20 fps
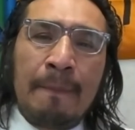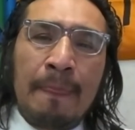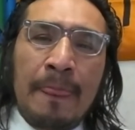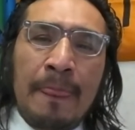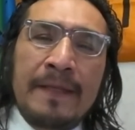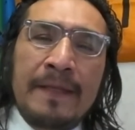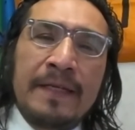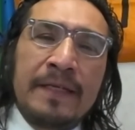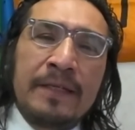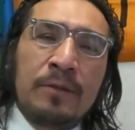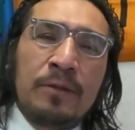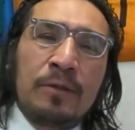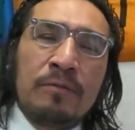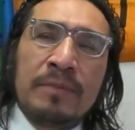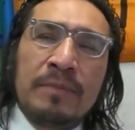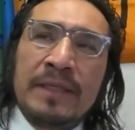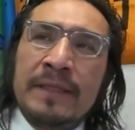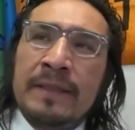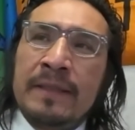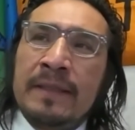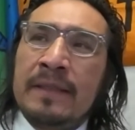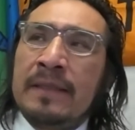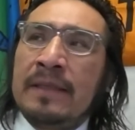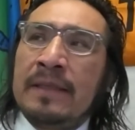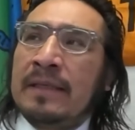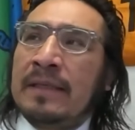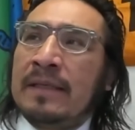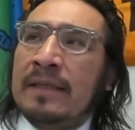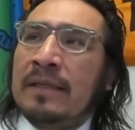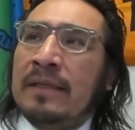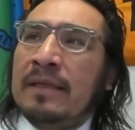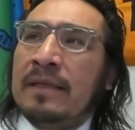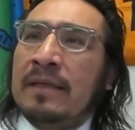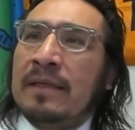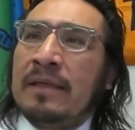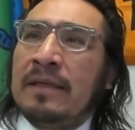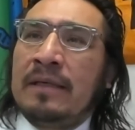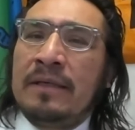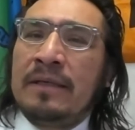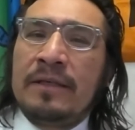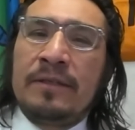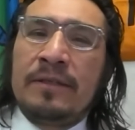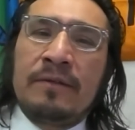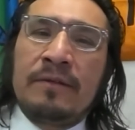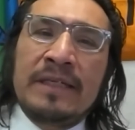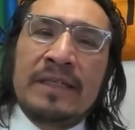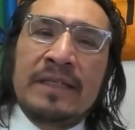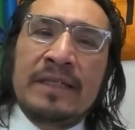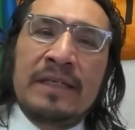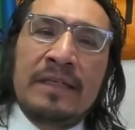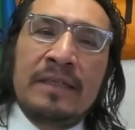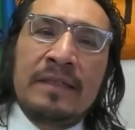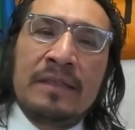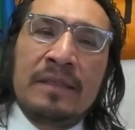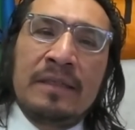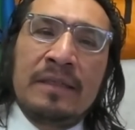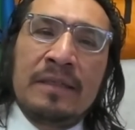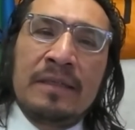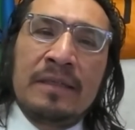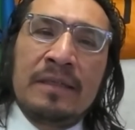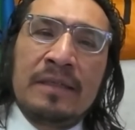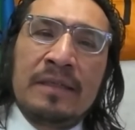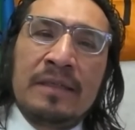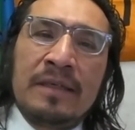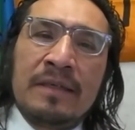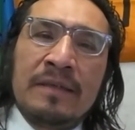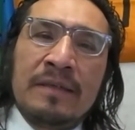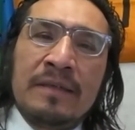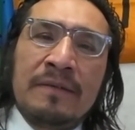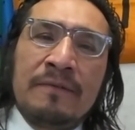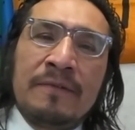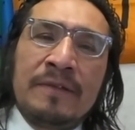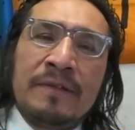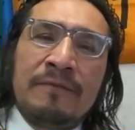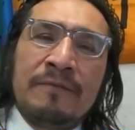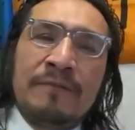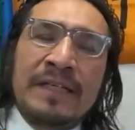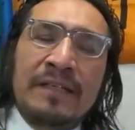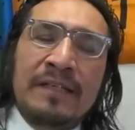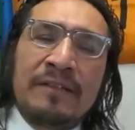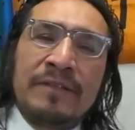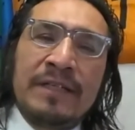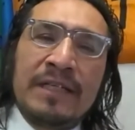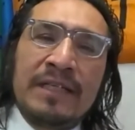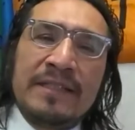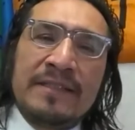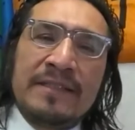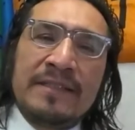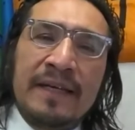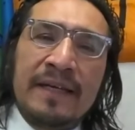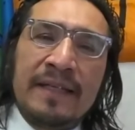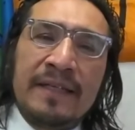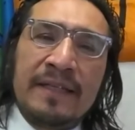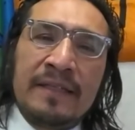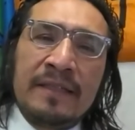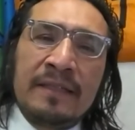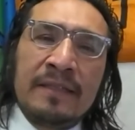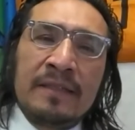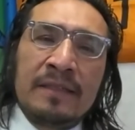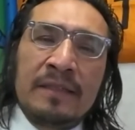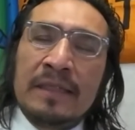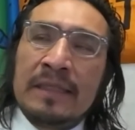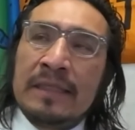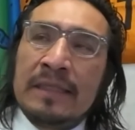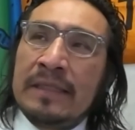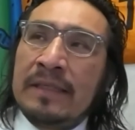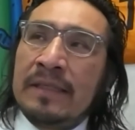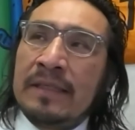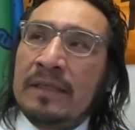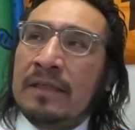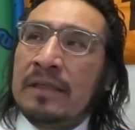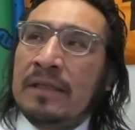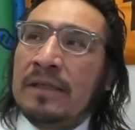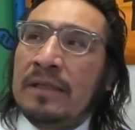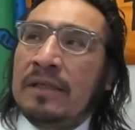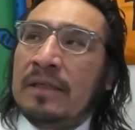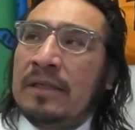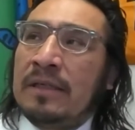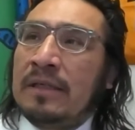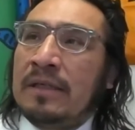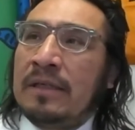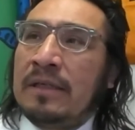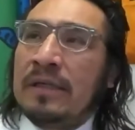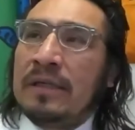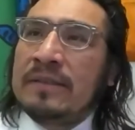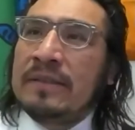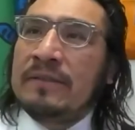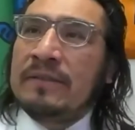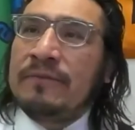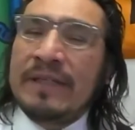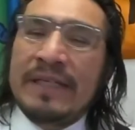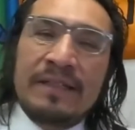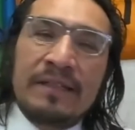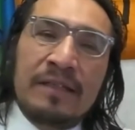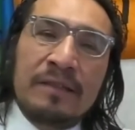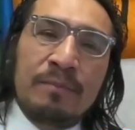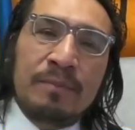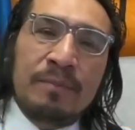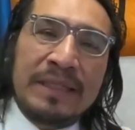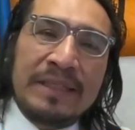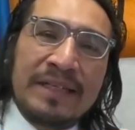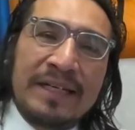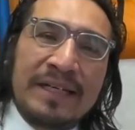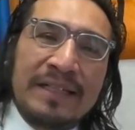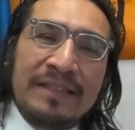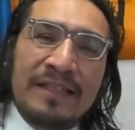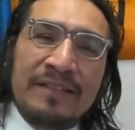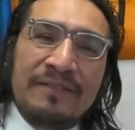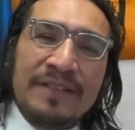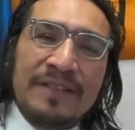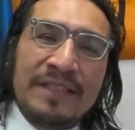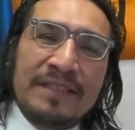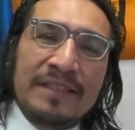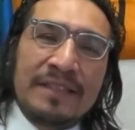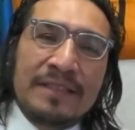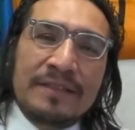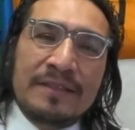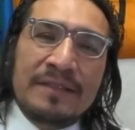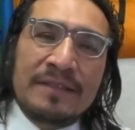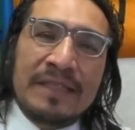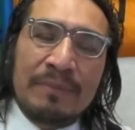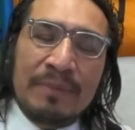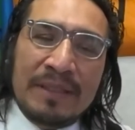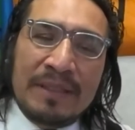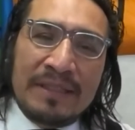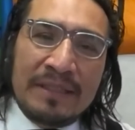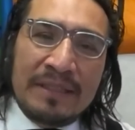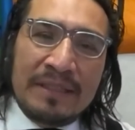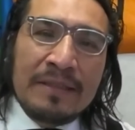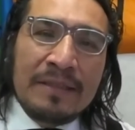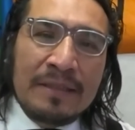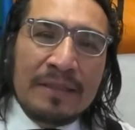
and they told me, like we cannot really say anything. So we cannot bite the hand that feeds us, type of thing.